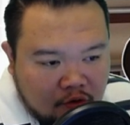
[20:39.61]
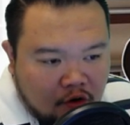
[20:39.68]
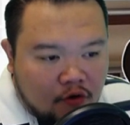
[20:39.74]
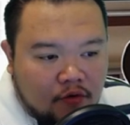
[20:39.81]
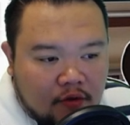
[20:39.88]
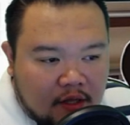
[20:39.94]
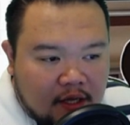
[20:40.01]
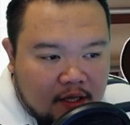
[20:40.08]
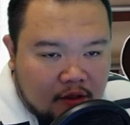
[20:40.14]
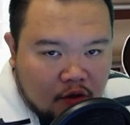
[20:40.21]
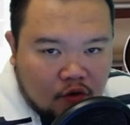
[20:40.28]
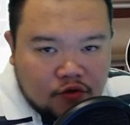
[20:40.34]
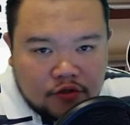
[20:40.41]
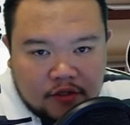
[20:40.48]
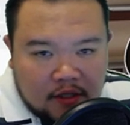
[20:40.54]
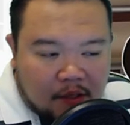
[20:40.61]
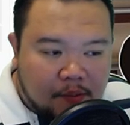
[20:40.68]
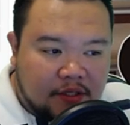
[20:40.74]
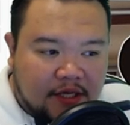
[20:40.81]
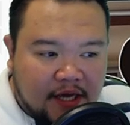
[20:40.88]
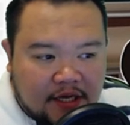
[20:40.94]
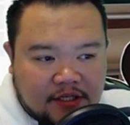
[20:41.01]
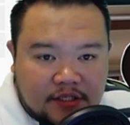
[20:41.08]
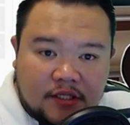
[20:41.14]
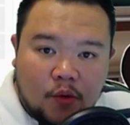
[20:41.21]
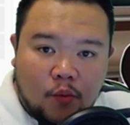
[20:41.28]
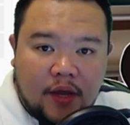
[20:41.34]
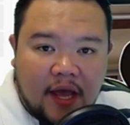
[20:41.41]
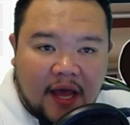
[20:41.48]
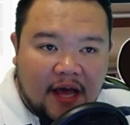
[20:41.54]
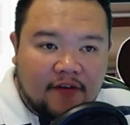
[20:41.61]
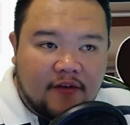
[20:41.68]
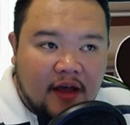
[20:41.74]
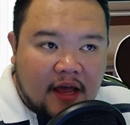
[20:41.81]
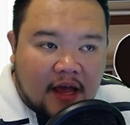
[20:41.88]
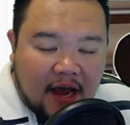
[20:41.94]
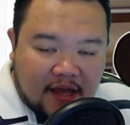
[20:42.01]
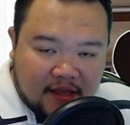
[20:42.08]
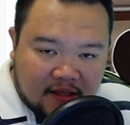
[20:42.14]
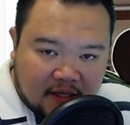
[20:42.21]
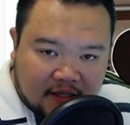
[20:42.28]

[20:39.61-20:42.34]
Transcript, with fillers: But currently those are the limitations that we have.